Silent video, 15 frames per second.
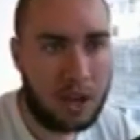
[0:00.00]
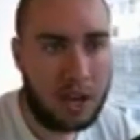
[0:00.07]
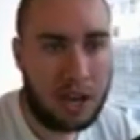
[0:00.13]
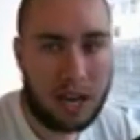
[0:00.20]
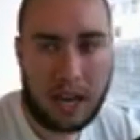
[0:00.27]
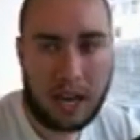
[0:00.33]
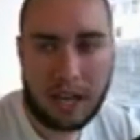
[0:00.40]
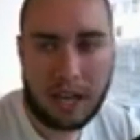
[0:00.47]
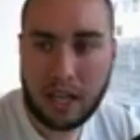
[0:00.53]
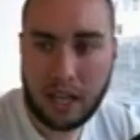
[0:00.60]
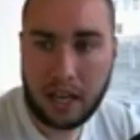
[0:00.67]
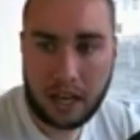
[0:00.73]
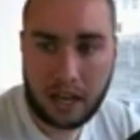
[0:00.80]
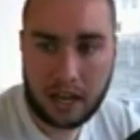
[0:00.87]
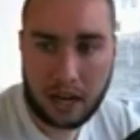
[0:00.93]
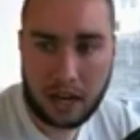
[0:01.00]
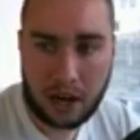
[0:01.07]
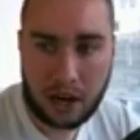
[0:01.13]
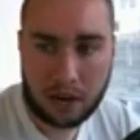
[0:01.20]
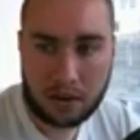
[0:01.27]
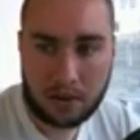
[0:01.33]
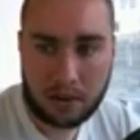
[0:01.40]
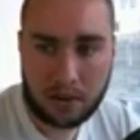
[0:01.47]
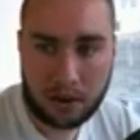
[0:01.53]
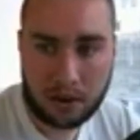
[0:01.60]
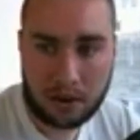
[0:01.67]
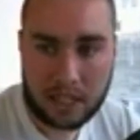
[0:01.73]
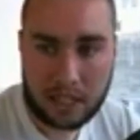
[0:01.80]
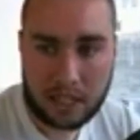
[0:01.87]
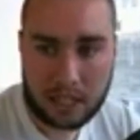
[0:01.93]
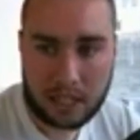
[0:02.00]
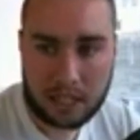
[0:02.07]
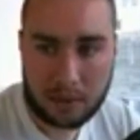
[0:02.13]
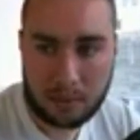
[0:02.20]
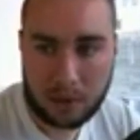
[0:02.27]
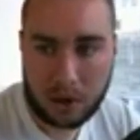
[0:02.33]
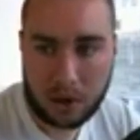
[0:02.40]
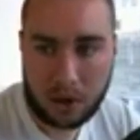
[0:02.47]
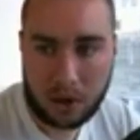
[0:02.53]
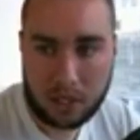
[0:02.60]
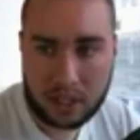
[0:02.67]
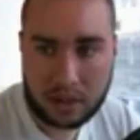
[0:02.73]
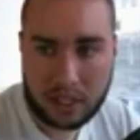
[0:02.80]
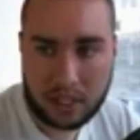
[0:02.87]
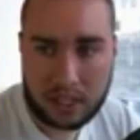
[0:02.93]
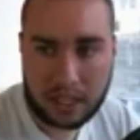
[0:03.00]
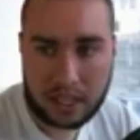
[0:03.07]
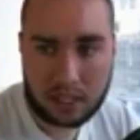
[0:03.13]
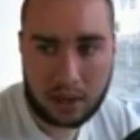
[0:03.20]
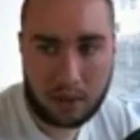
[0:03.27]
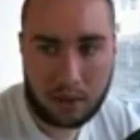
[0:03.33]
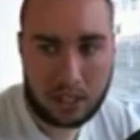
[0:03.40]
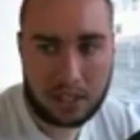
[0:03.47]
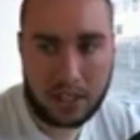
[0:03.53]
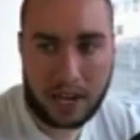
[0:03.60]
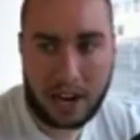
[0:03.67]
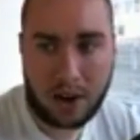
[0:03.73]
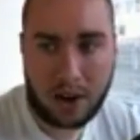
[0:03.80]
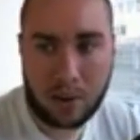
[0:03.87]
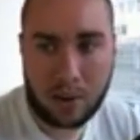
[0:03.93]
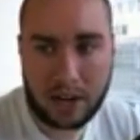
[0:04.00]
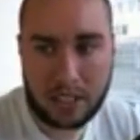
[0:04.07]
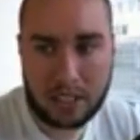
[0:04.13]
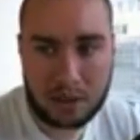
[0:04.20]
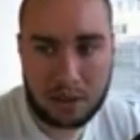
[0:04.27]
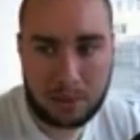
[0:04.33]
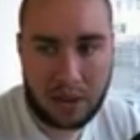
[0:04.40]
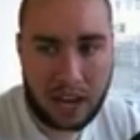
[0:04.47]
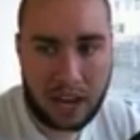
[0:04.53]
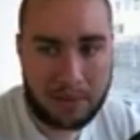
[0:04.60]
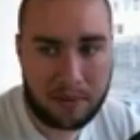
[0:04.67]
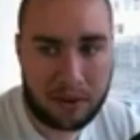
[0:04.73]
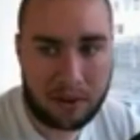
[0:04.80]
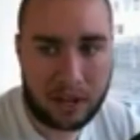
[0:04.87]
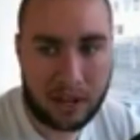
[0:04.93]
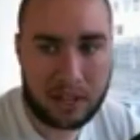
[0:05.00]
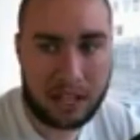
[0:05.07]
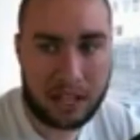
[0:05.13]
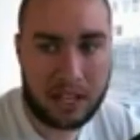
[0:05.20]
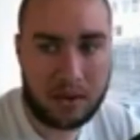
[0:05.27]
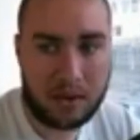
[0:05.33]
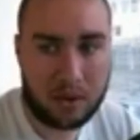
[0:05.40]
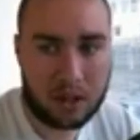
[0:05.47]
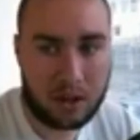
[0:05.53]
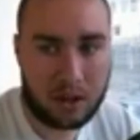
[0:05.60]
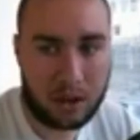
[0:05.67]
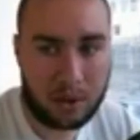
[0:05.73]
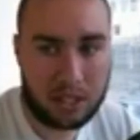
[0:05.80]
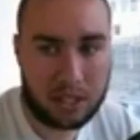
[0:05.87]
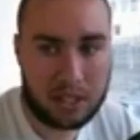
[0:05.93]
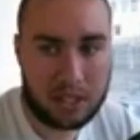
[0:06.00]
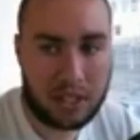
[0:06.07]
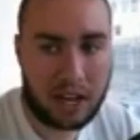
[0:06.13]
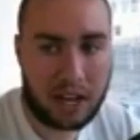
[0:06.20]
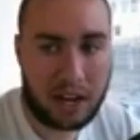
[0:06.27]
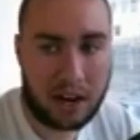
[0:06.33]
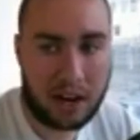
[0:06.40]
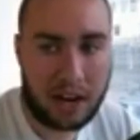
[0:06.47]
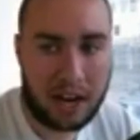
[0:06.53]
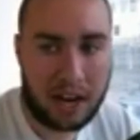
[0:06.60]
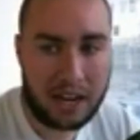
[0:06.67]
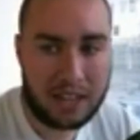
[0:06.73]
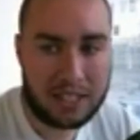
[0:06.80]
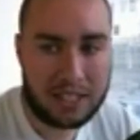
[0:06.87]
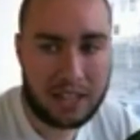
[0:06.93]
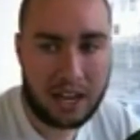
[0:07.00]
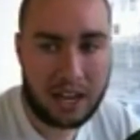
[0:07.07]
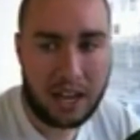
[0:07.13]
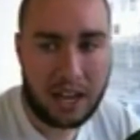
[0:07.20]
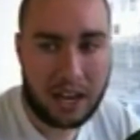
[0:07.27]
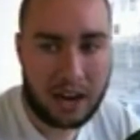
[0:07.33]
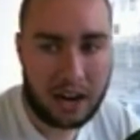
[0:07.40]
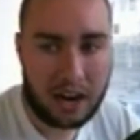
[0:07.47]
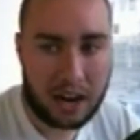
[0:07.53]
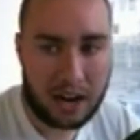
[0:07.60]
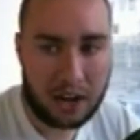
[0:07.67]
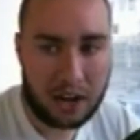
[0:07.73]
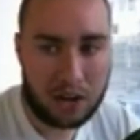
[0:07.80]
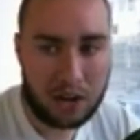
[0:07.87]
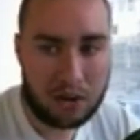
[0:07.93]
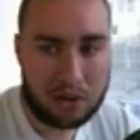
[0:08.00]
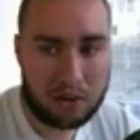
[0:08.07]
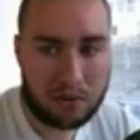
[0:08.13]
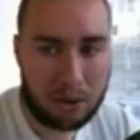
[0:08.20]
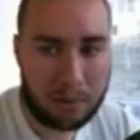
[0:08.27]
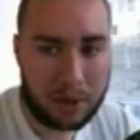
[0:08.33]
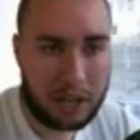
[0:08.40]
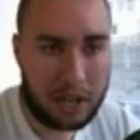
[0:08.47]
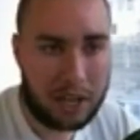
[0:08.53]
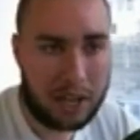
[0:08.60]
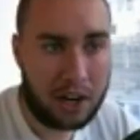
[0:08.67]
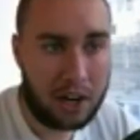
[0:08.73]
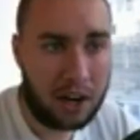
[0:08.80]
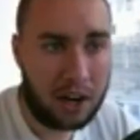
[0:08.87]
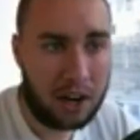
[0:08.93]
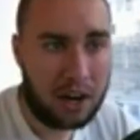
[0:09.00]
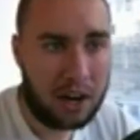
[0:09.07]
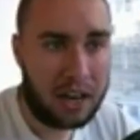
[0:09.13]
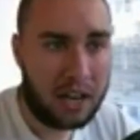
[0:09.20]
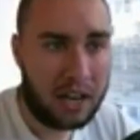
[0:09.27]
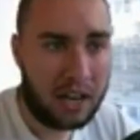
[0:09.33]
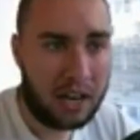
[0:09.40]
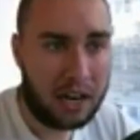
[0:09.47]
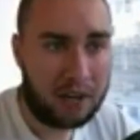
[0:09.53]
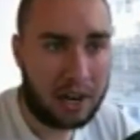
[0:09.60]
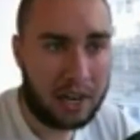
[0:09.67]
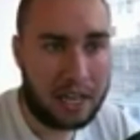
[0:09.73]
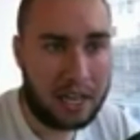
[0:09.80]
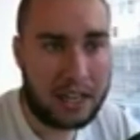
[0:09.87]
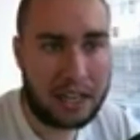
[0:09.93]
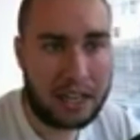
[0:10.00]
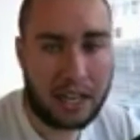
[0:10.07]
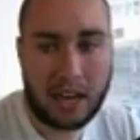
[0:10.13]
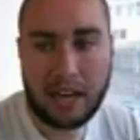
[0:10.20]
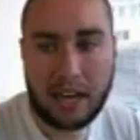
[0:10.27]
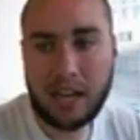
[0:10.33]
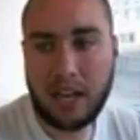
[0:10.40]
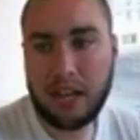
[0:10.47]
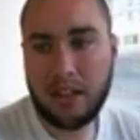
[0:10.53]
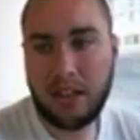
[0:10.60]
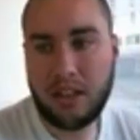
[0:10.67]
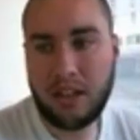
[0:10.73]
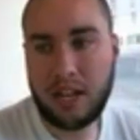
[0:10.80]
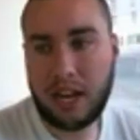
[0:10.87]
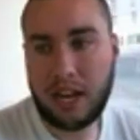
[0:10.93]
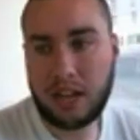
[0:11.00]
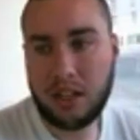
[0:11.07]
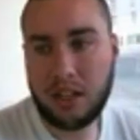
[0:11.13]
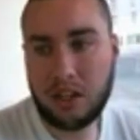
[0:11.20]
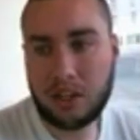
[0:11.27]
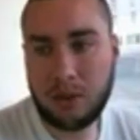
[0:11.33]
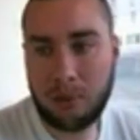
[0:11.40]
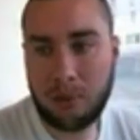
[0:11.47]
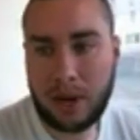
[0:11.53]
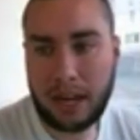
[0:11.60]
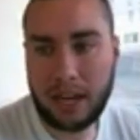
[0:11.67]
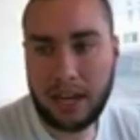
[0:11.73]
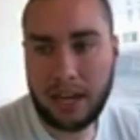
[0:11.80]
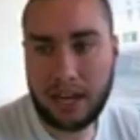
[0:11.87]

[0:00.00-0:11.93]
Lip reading: and then I'd look for a retest. But on this retest, I want to see how price is behaving around that level. So I want to see the higher highs and higher lows forming here, and if I get that, then I can look to buy it,